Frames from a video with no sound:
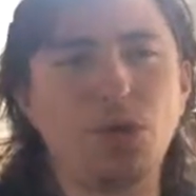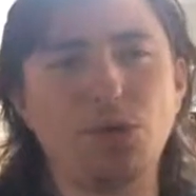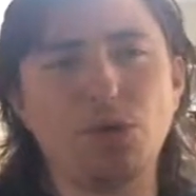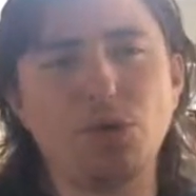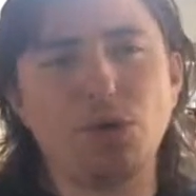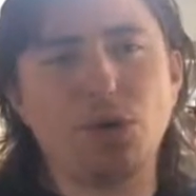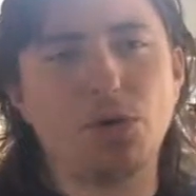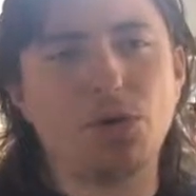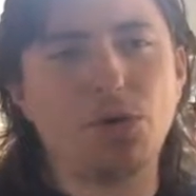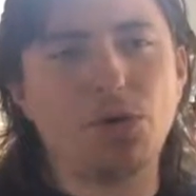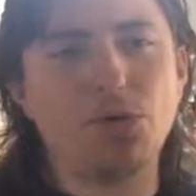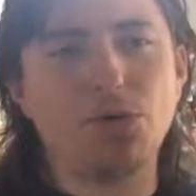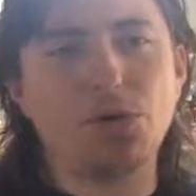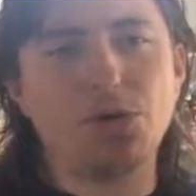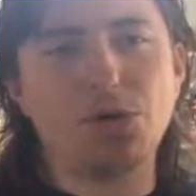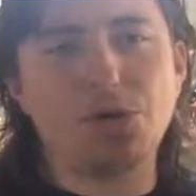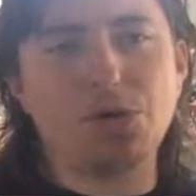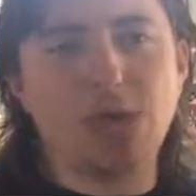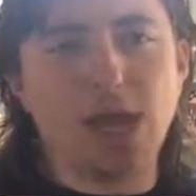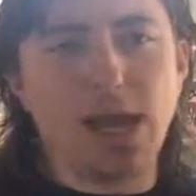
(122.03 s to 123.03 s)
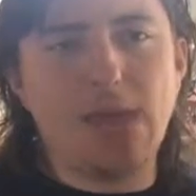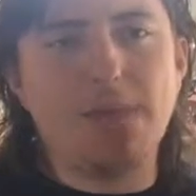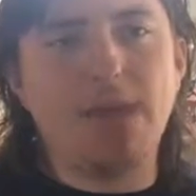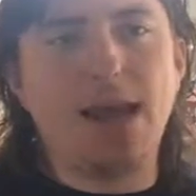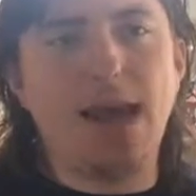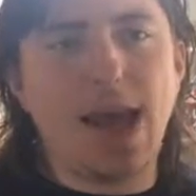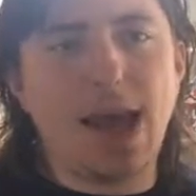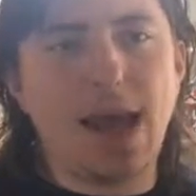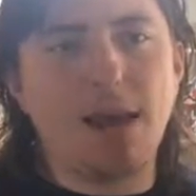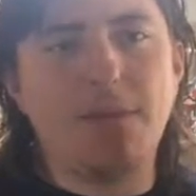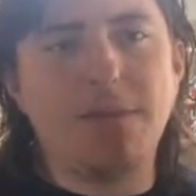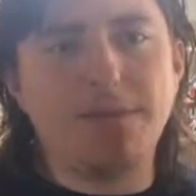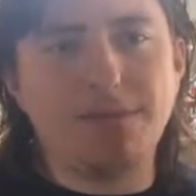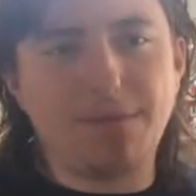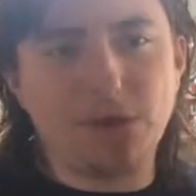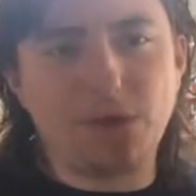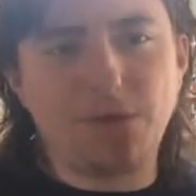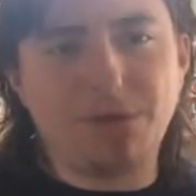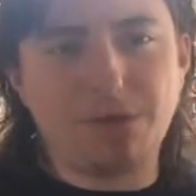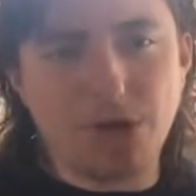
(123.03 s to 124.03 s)
you get that has a
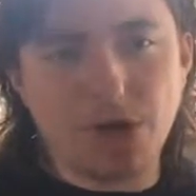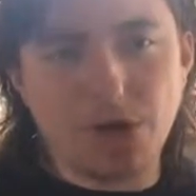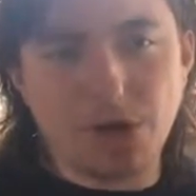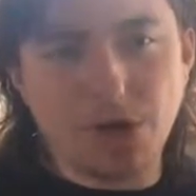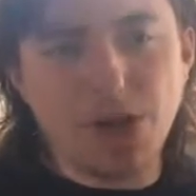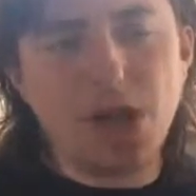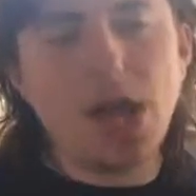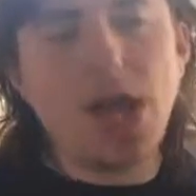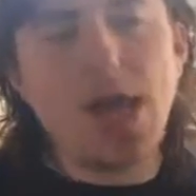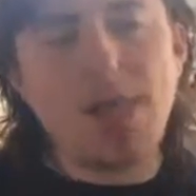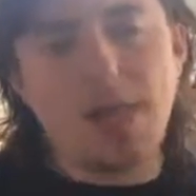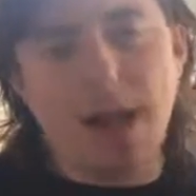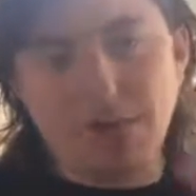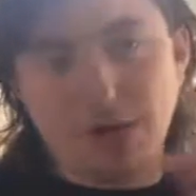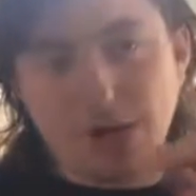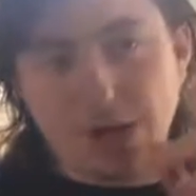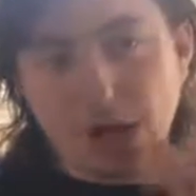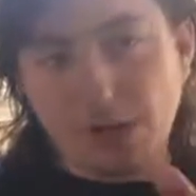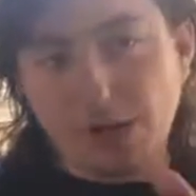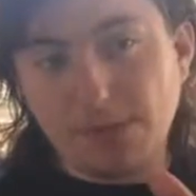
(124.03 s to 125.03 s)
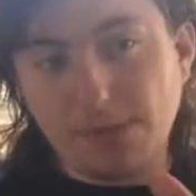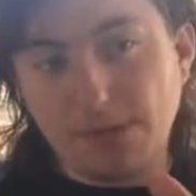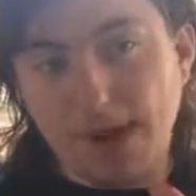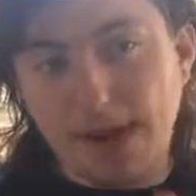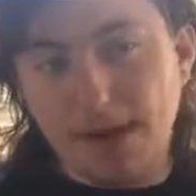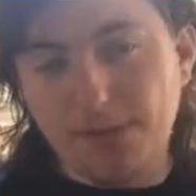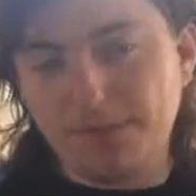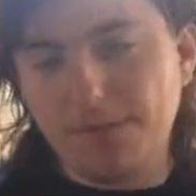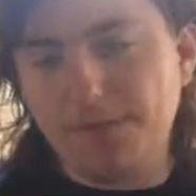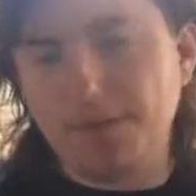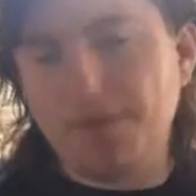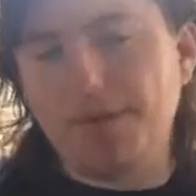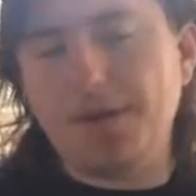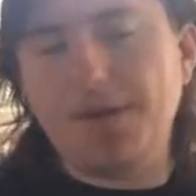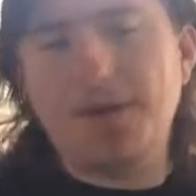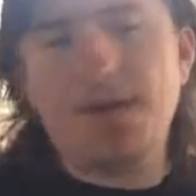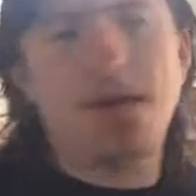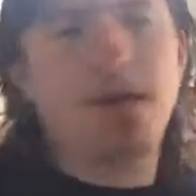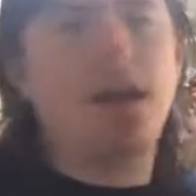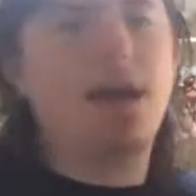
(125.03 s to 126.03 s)
special feature that I'm gonna tell you about.
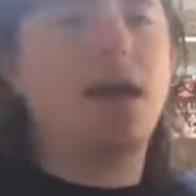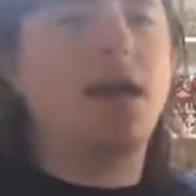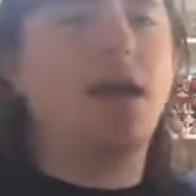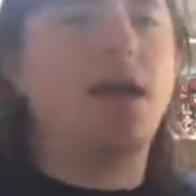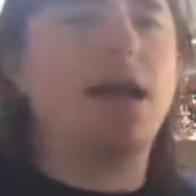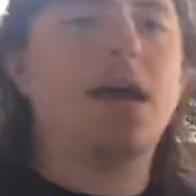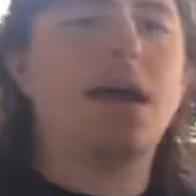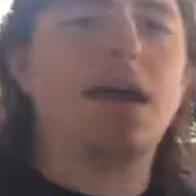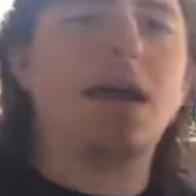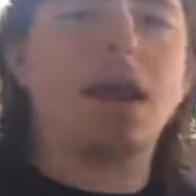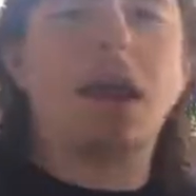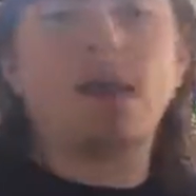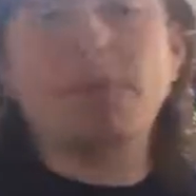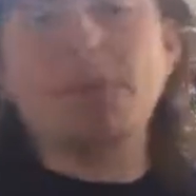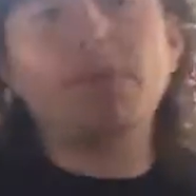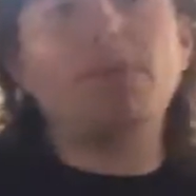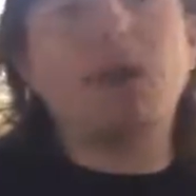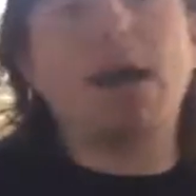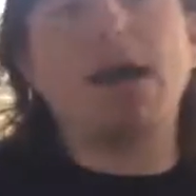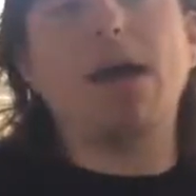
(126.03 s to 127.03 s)
A lot of people